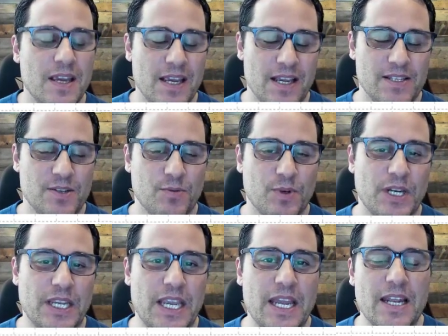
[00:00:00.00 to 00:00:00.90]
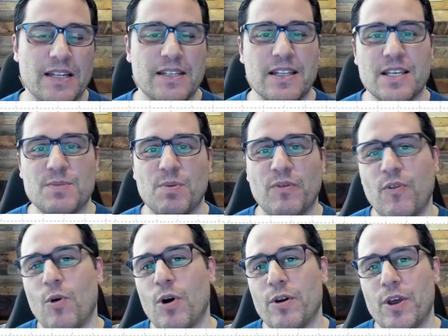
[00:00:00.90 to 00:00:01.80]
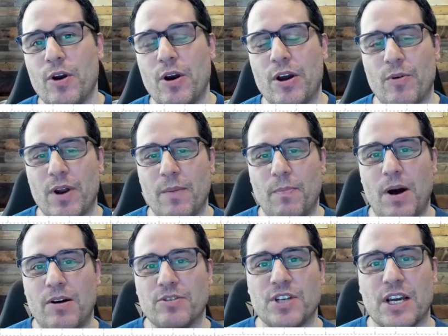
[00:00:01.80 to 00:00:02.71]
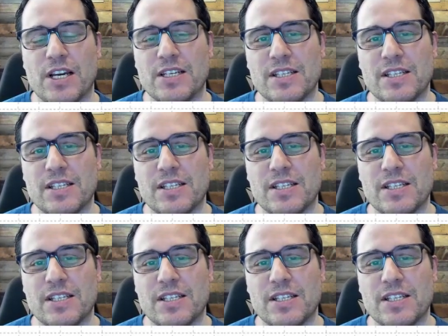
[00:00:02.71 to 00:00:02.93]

And so we're going to get into this. Before, though, I want to apologize.